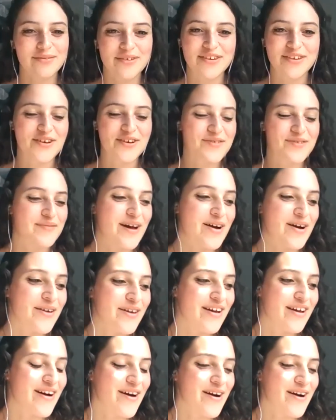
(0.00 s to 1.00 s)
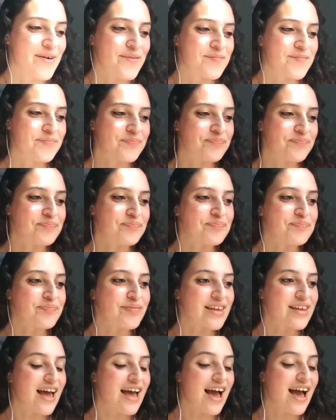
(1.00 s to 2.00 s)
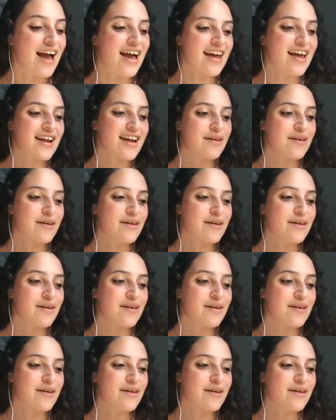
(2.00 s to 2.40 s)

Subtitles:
what you're about. And